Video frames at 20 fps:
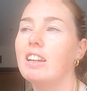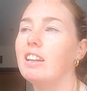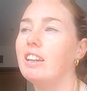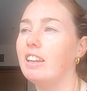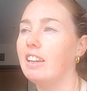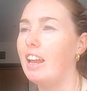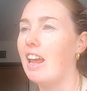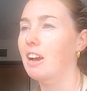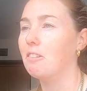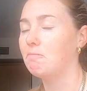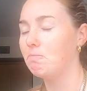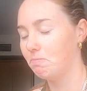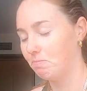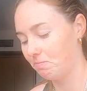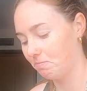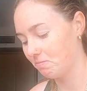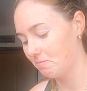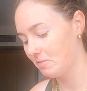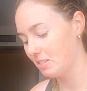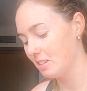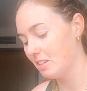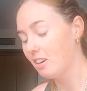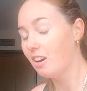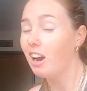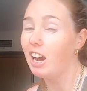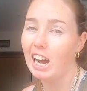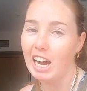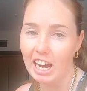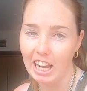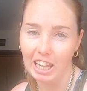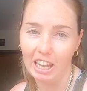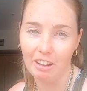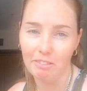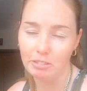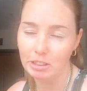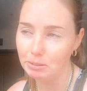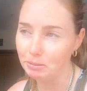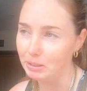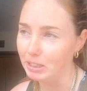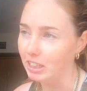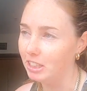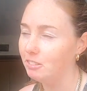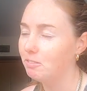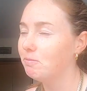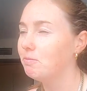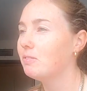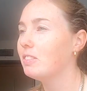Now, I love Smithy.